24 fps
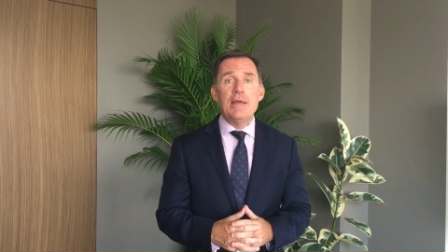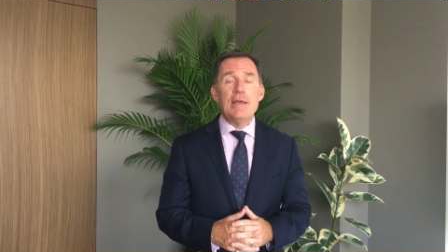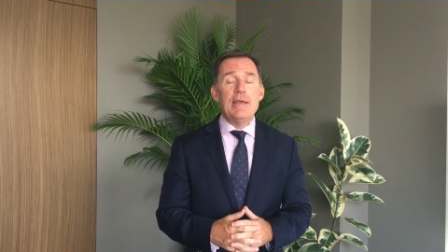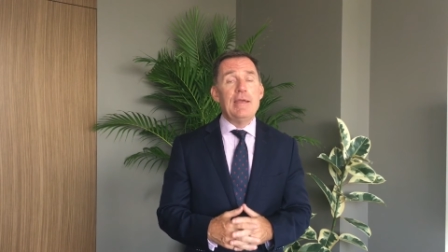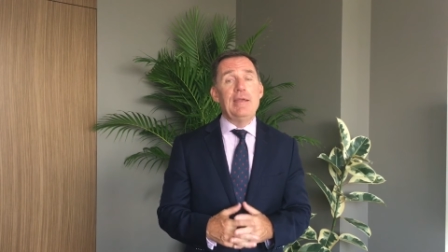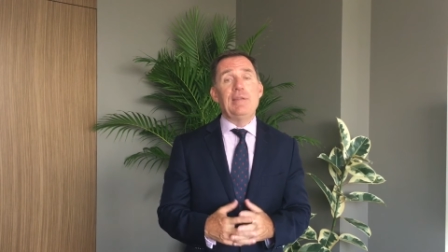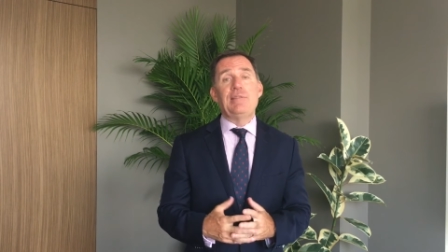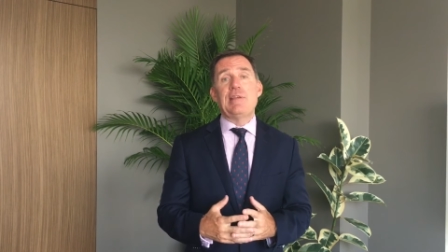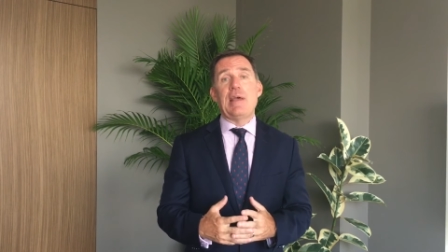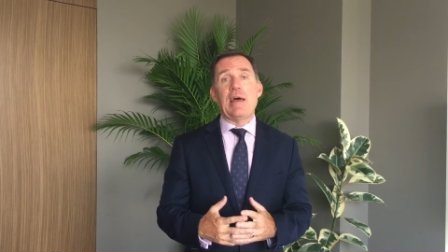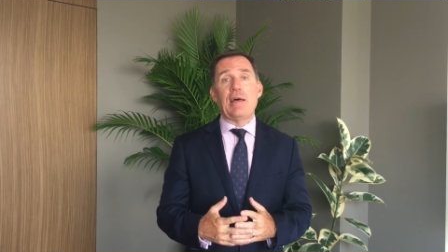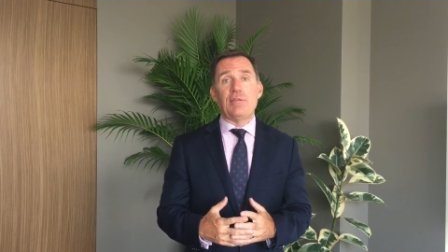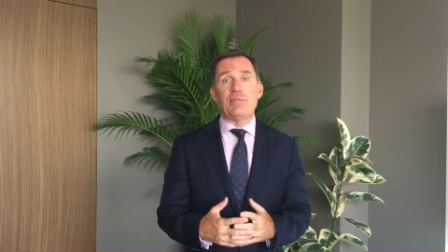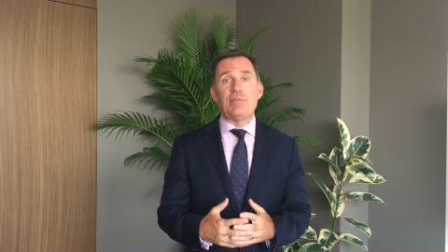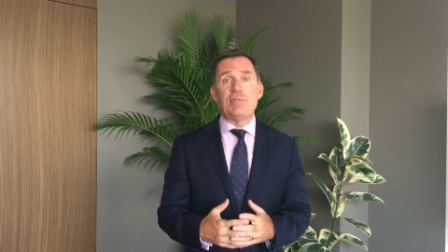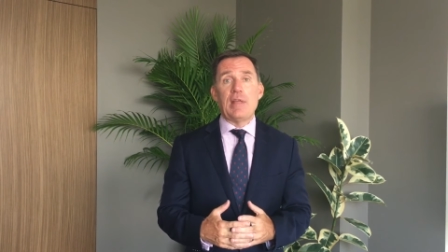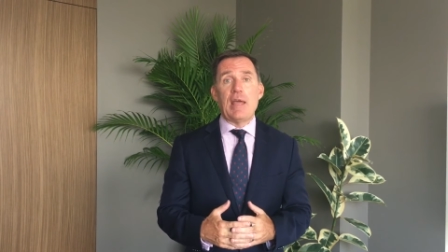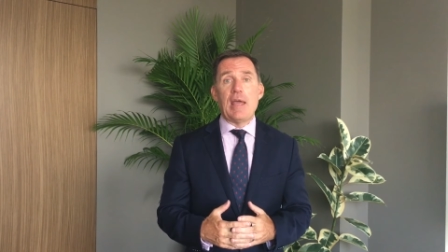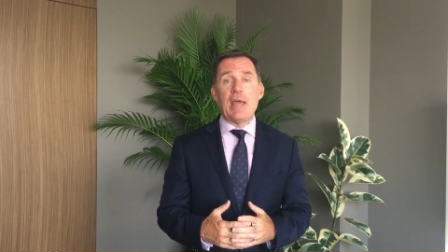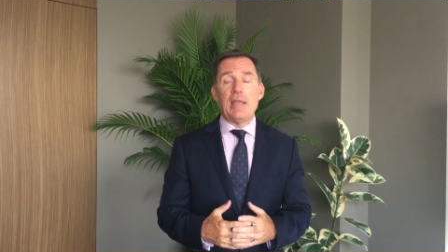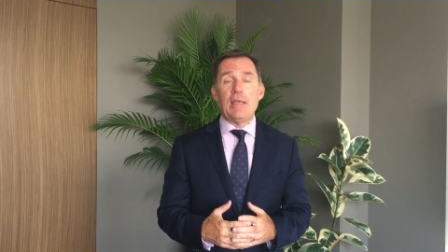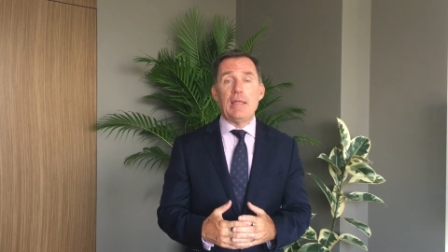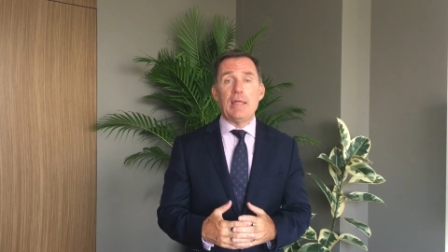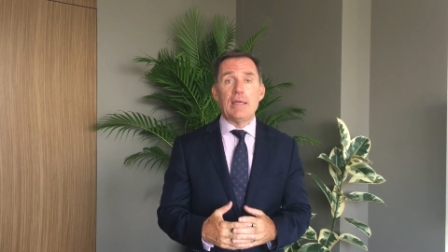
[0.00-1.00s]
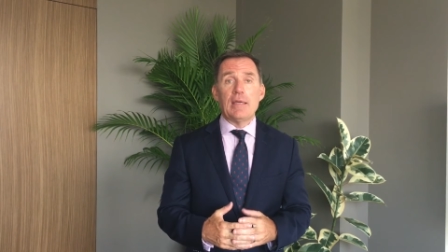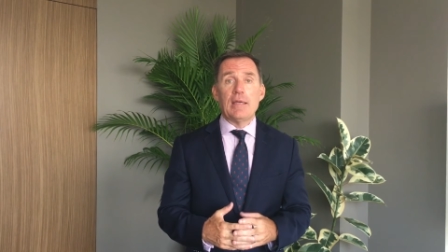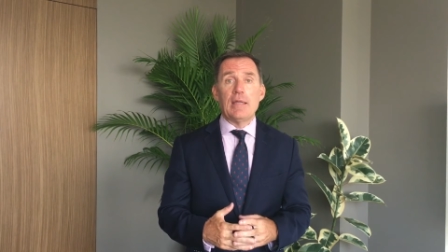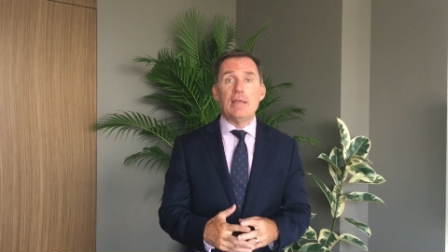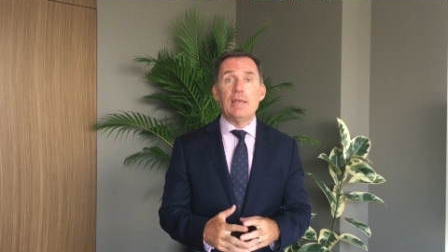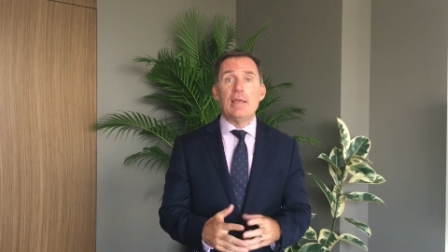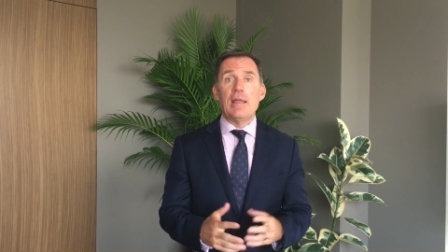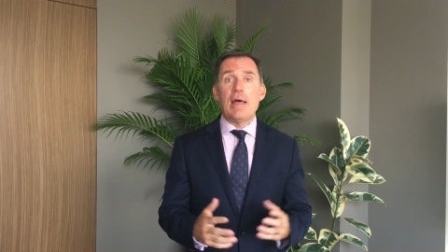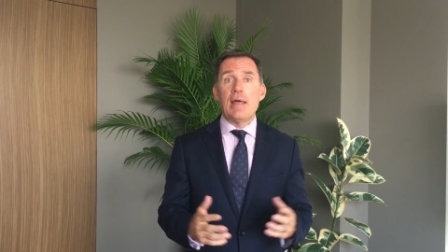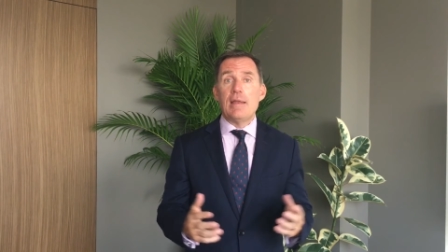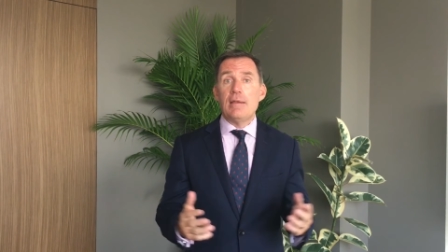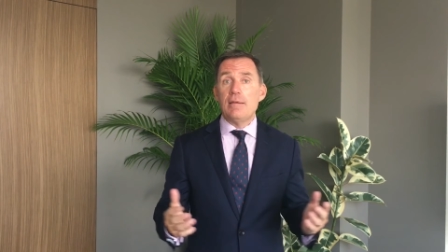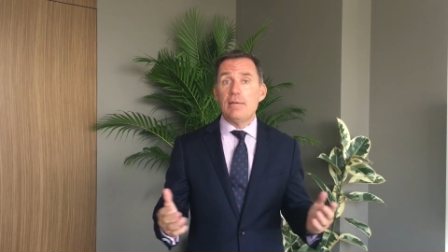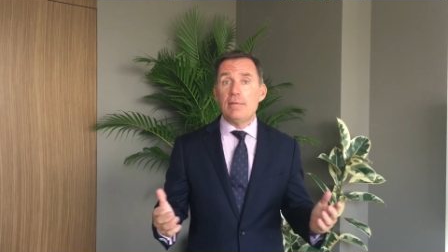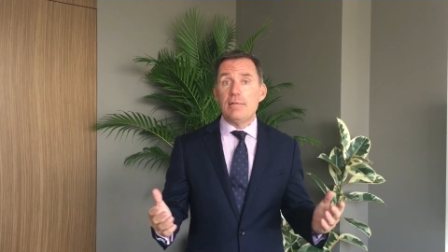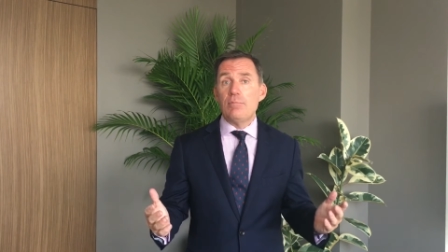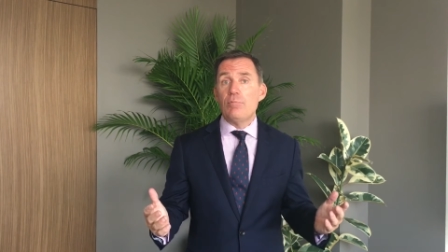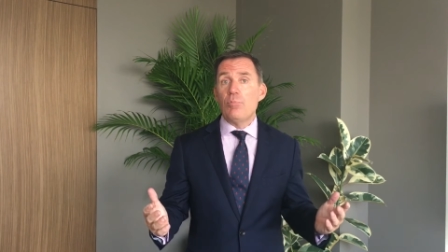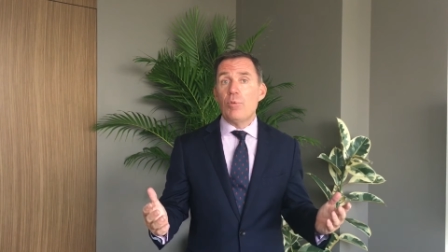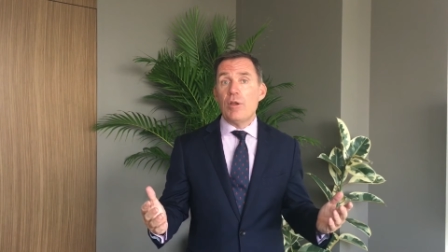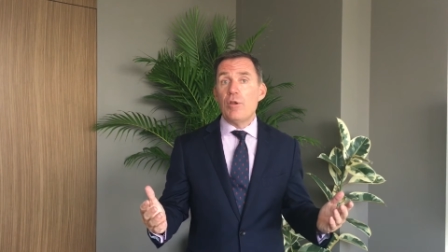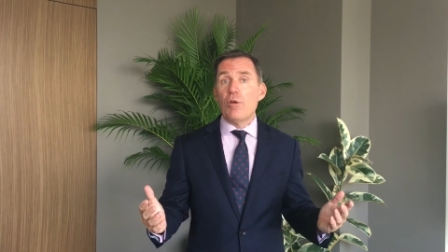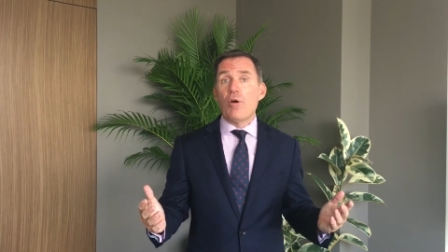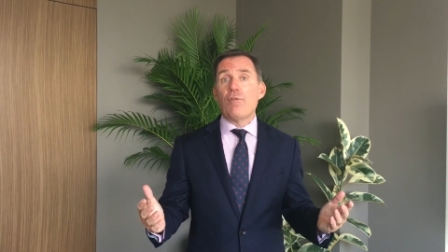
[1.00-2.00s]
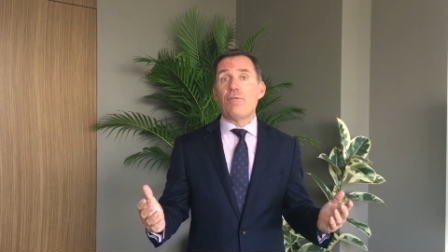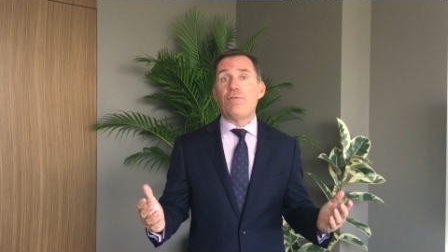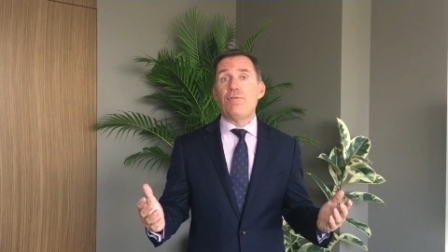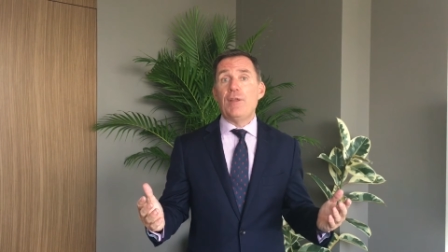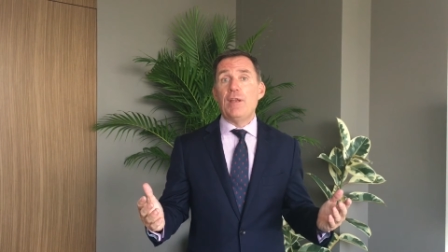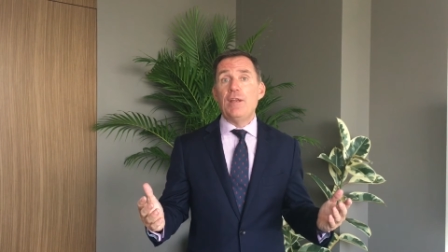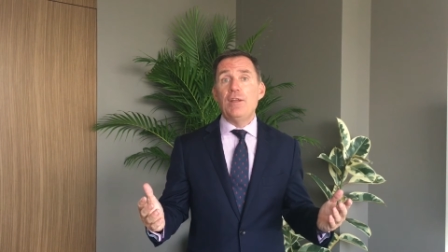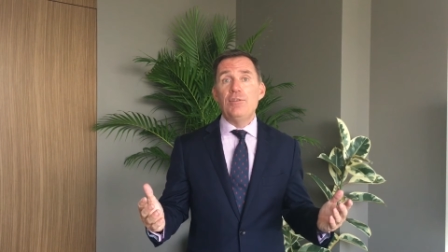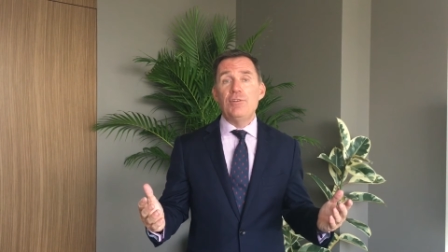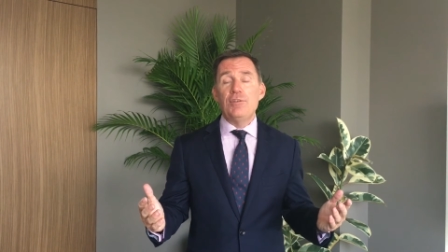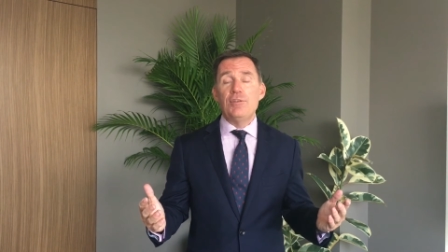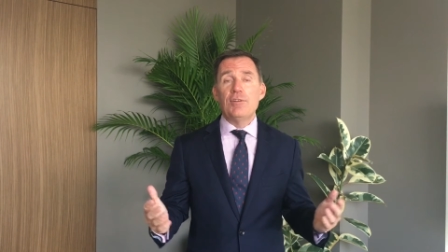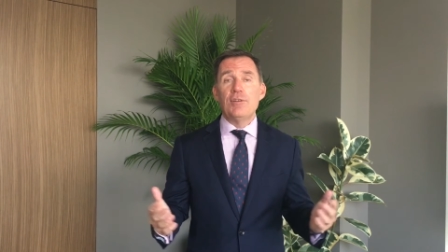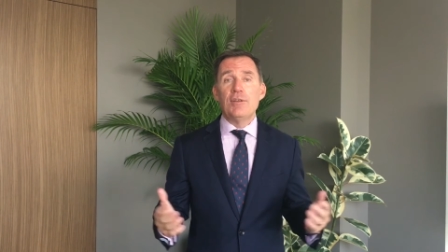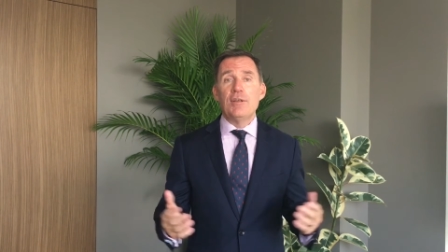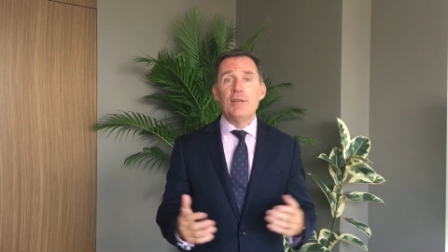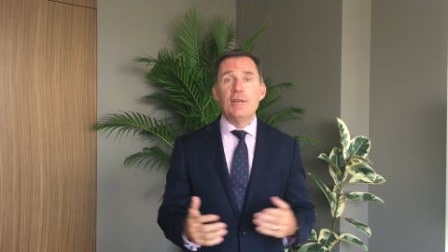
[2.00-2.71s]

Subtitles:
is outstanding, and we're not finished.